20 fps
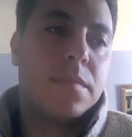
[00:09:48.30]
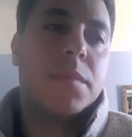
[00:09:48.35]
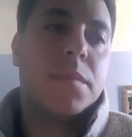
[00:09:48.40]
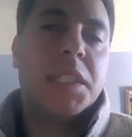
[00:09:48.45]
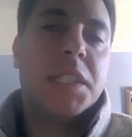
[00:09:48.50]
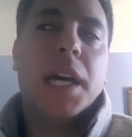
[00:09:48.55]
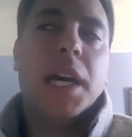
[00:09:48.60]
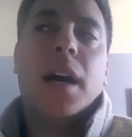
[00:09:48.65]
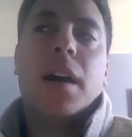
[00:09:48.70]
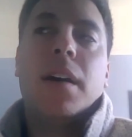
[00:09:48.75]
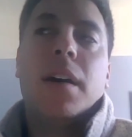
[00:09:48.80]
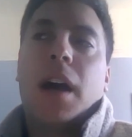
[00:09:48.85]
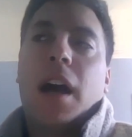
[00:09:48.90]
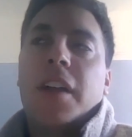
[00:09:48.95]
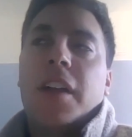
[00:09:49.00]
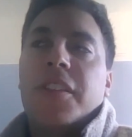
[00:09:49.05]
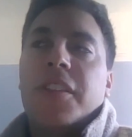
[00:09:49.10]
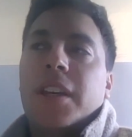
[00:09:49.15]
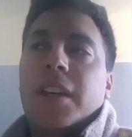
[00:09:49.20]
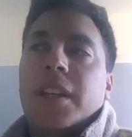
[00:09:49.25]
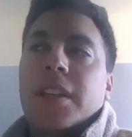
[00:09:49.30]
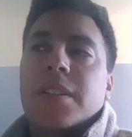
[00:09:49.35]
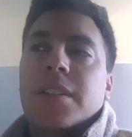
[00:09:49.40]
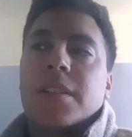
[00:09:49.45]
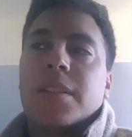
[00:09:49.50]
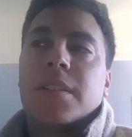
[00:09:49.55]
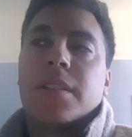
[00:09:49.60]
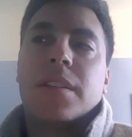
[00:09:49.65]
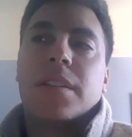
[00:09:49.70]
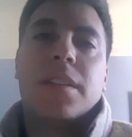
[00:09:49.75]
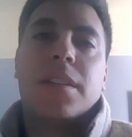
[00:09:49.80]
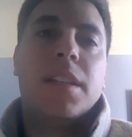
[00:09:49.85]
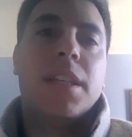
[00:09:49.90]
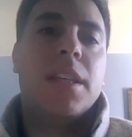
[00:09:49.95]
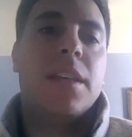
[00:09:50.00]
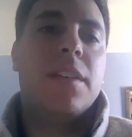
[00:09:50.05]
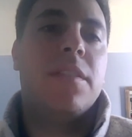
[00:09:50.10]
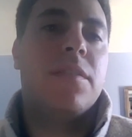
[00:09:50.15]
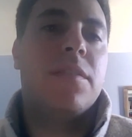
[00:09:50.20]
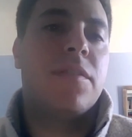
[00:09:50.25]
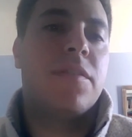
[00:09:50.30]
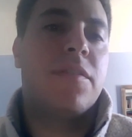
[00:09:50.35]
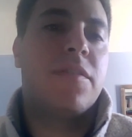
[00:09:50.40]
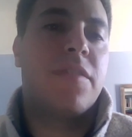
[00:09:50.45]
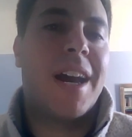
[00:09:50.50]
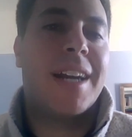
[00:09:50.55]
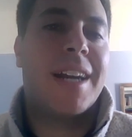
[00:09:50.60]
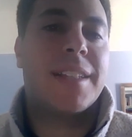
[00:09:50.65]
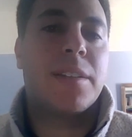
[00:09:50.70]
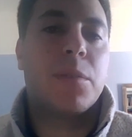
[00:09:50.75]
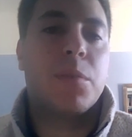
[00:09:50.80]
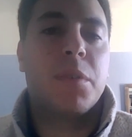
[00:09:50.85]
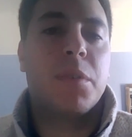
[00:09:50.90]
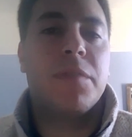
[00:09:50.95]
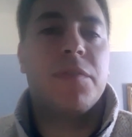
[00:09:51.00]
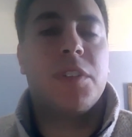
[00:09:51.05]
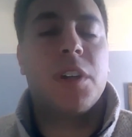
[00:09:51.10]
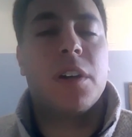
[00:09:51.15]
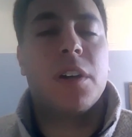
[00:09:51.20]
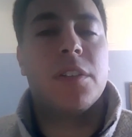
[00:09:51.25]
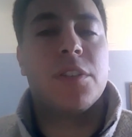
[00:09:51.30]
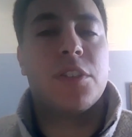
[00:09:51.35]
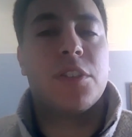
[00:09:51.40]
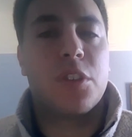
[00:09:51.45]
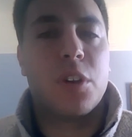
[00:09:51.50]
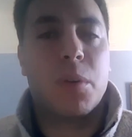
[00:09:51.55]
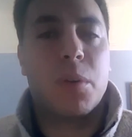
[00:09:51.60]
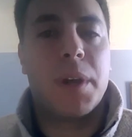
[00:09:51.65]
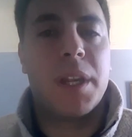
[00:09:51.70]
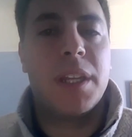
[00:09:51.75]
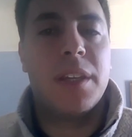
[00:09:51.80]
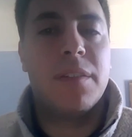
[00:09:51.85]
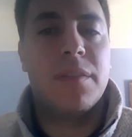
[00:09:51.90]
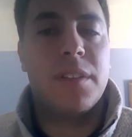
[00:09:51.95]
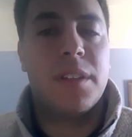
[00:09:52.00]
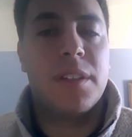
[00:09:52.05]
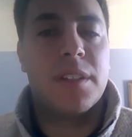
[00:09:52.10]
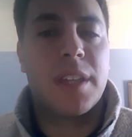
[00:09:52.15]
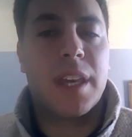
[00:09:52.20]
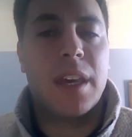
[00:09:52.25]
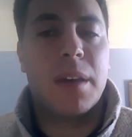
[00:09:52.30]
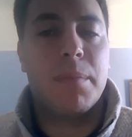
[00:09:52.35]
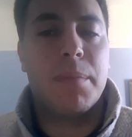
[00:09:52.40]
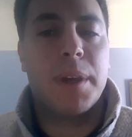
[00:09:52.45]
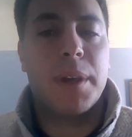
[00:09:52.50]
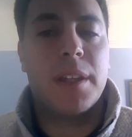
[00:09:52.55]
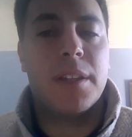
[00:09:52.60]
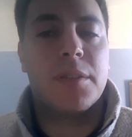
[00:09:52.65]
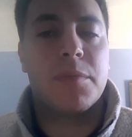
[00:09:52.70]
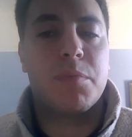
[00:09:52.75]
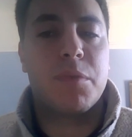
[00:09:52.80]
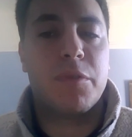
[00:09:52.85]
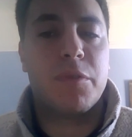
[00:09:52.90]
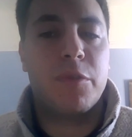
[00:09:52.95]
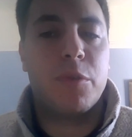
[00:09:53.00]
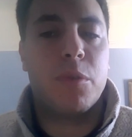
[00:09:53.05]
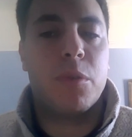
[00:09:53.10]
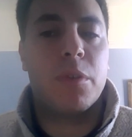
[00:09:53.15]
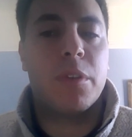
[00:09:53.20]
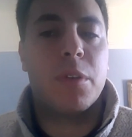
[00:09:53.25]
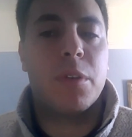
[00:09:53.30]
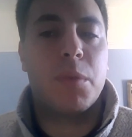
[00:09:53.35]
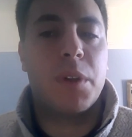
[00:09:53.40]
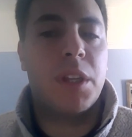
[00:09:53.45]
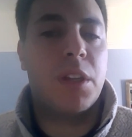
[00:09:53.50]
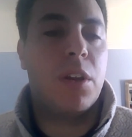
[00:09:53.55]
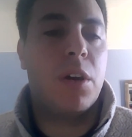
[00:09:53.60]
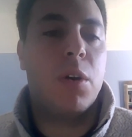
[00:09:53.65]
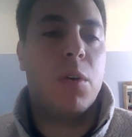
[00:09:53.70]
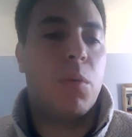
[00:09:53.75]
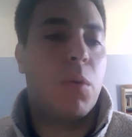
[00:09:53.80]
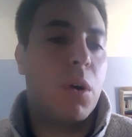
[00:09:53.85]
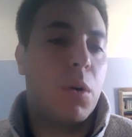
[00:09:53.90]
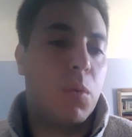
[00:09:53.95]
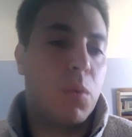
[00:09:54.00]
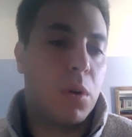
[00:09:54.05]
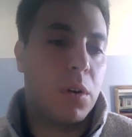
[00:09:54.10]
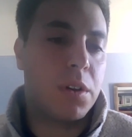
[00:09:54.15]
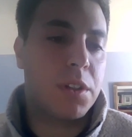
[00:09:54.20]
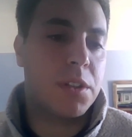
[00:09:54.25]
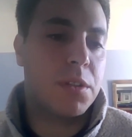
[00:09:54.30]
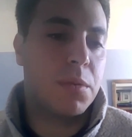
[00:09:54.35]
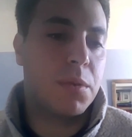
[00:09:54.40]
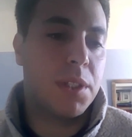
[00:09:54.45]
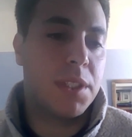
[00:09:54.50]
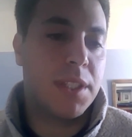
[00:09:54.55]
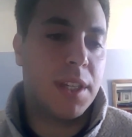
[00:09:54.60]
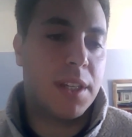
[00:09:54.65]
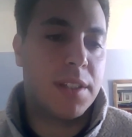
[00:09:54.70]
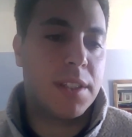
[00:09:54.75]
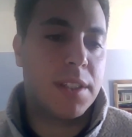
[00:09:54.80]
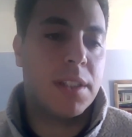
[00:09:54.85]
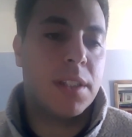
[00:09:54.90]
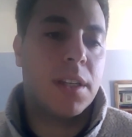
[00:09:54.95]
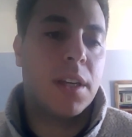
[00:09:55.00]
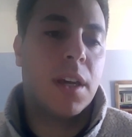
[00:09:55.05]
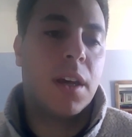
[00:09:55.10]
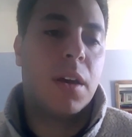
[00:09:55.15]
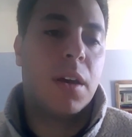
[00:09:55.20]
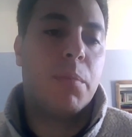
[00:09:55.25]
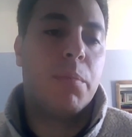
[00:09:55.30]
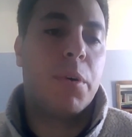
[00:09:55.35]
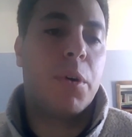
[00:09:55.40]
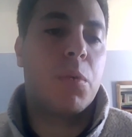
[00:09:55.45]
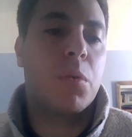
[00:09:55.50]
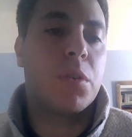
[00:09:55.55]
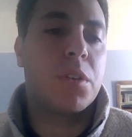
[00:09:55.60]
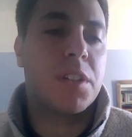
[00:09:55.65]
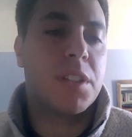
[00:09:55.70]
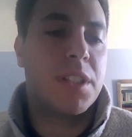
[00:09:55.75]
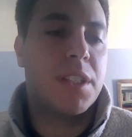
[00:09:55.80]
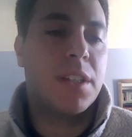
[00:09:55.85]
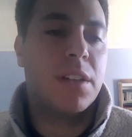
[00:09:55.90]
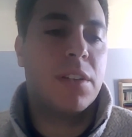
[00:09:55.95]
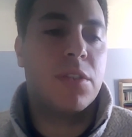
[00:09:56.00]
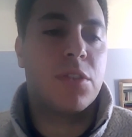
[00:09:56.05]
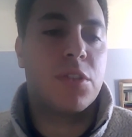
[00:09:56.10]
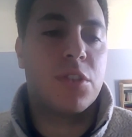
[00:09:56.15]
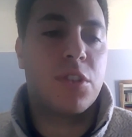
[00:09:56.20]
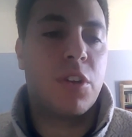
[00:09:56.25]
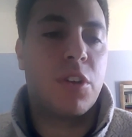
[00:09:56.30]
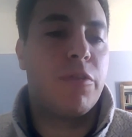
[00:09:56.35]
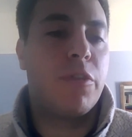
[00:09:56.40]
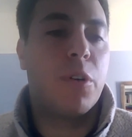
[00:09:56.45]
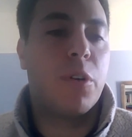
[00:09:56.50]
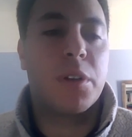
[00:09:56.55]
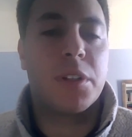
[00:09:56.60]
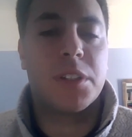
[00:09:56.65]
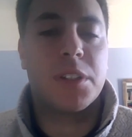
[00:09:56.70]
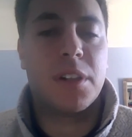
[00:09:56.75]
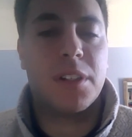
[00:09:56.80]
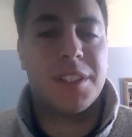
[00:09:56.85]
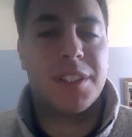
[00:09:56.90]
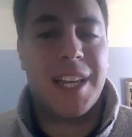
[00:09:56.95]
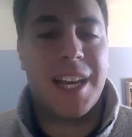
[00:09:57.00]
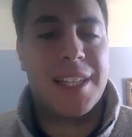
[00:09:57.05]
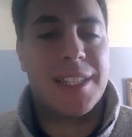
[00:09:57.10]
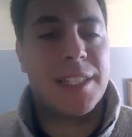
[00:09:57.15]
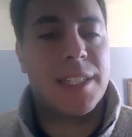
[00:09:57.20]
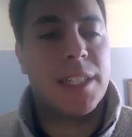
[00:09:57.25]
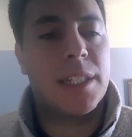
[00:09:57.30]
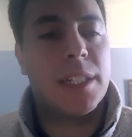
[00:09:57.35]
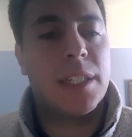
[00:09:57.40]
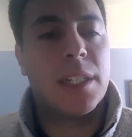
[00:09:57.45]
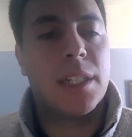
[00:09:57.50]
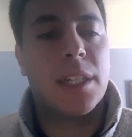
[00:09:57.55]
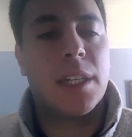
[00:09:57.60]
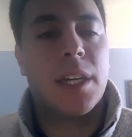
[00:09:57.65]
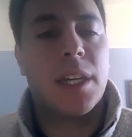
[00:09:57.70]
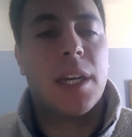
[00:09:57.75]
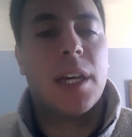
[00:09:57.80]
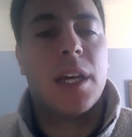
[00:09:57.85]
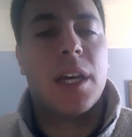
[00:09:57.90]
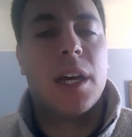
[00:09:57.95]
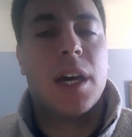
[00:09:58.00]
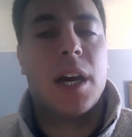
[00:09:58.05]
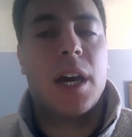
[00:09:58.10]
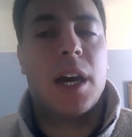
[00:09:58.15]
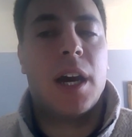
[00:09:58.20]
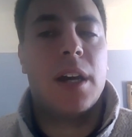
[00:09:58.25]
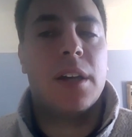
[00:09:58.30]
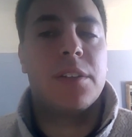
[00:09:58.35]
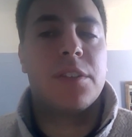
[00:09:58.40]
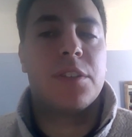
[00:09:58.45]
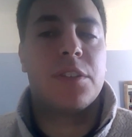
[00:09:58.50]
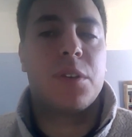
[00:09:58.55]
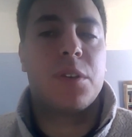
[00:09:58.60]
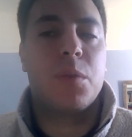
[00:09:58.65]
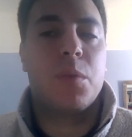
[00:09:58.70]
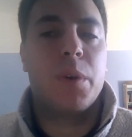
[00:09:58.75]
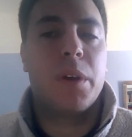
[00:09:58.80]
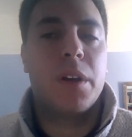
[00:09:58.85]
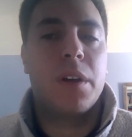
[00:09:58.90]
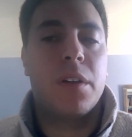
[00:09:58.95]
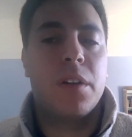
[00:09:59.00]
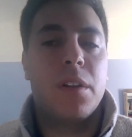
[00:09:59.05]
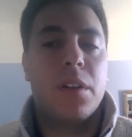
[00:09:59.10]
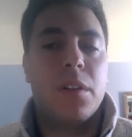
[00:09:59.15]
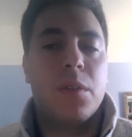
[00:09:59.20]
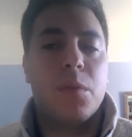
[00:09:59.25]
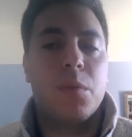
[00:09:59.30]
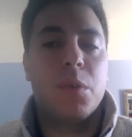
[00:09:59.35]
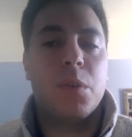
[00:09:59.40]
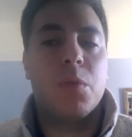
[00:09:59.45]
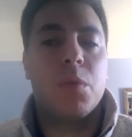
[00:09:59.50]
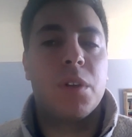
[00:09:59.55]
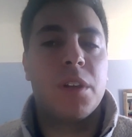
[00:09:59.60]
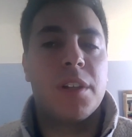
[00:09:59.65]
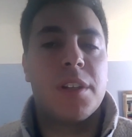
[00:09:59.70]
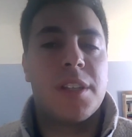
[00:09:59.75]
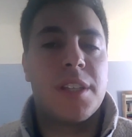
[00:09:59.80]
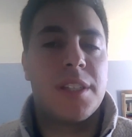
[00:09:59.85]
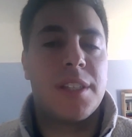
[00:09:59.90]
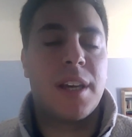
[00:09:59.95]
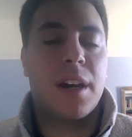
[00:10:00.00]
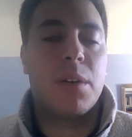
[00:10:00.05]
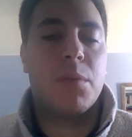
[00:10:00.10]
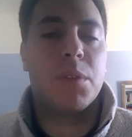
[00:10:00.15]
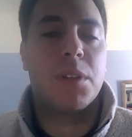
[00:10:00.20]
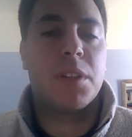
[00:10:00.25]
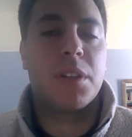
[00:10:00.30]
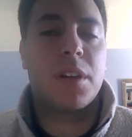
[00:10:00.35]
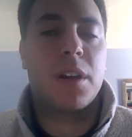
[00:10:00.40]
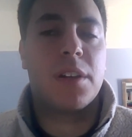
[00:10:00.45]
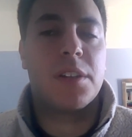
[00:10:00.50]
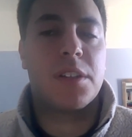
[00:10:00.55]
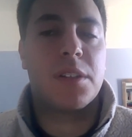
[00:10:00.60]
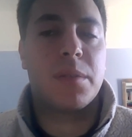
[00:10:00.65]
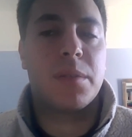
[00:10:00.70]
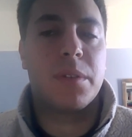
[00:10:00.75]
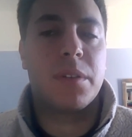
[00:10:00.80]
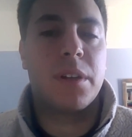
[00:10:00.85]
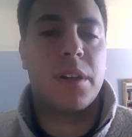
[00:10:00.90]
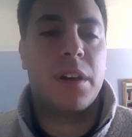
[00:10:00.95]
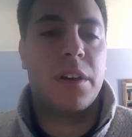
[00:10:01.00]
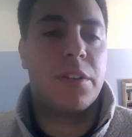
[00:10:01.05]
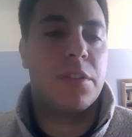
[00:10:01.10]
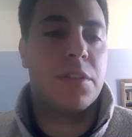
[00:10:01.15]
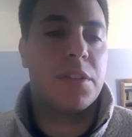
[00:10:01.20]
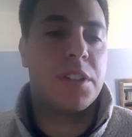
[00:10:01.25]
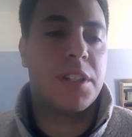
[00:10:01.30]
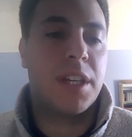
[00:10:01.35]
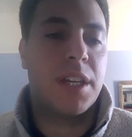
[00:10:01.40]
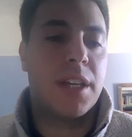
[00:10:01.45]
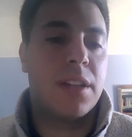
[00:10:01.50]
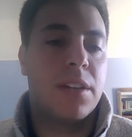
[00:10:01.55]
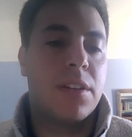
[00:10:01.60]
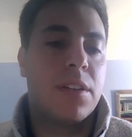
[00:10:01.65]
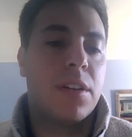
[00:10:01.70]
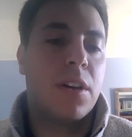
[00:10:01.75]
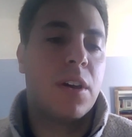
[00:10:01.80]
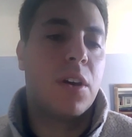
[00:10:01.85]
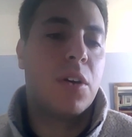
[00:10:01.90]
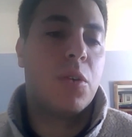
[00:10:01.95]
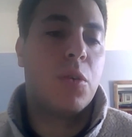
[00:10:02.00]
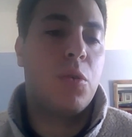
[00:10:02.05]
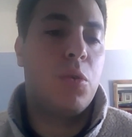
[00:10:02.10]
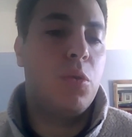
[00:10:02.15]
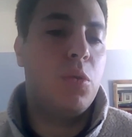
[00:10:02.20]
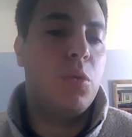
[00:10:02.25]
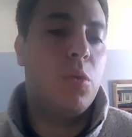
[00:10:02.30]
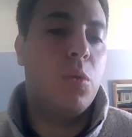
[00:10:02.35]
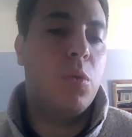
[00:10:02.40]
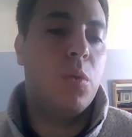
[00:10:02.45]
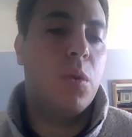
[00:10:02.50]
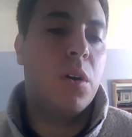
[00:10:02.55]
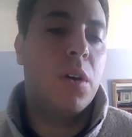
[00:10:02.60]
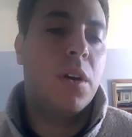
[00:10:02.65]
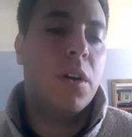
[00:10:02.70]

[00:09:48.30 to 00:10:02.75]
Yeah, I think it's the fact that we've done so many of these campaigns before that we know what works and what doesn't, but we're still so focused on testing. So we'll really sit down with the customer and understand who